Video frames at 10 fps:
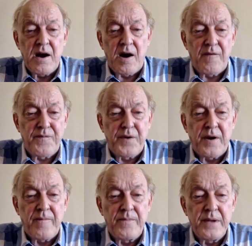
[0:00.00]

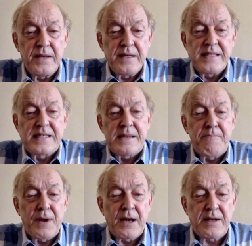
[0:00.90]
of
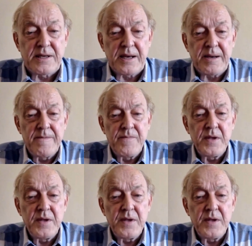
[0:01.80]
stability